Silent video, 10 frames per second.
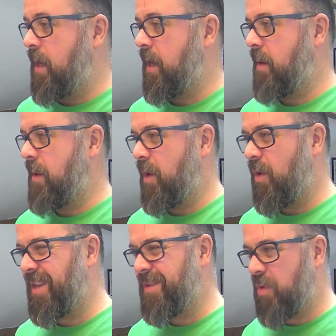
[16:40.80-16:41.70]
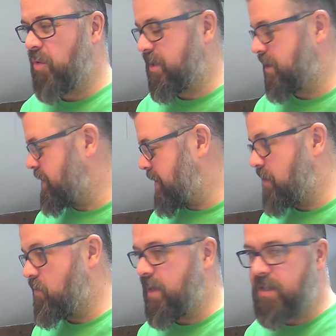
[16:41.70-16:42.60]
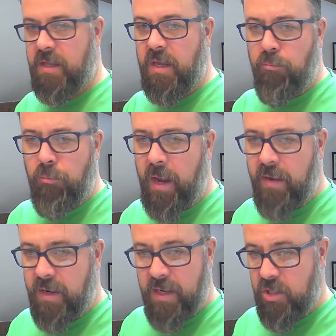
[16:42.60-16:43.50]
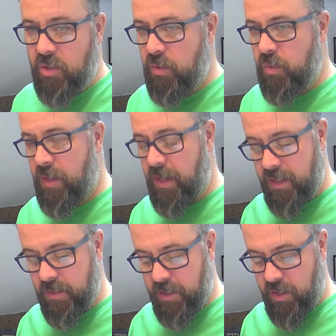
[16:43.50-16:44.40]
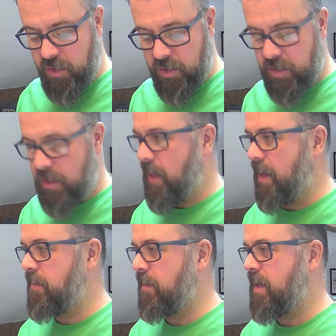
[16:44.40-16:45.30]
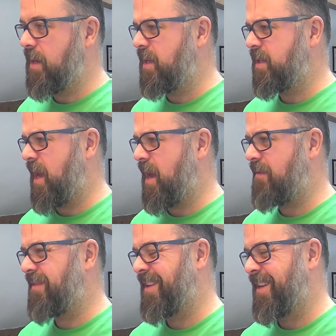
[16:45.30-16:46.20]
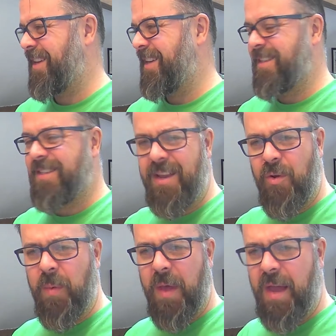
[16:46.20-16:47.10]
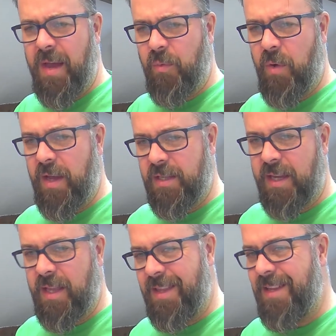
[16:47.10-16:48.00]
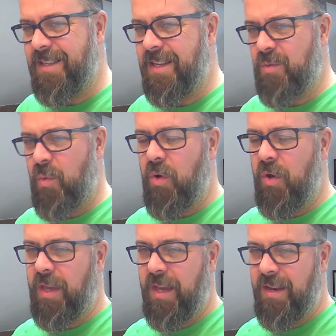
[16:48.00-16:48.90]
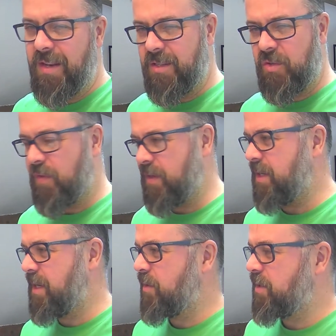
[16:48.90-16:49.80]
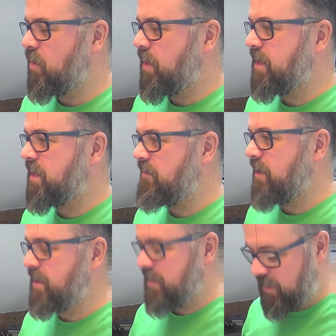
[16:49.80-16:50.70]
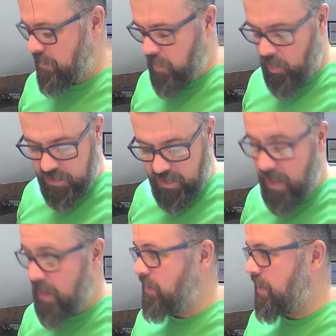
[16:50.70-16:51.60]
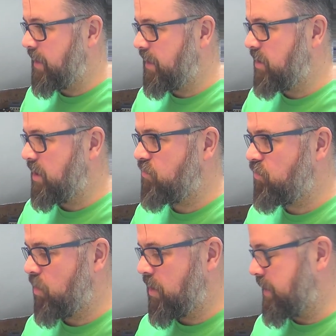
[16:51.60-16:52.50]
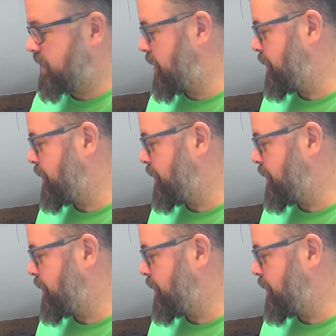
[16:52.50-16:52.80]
A lot of these processors, I think the reason that I've had issues with it is because you need to have setting up the hardware to get these things working and stuff. Is, you know, it's not necessarily as simple as that. I mean, it's running as a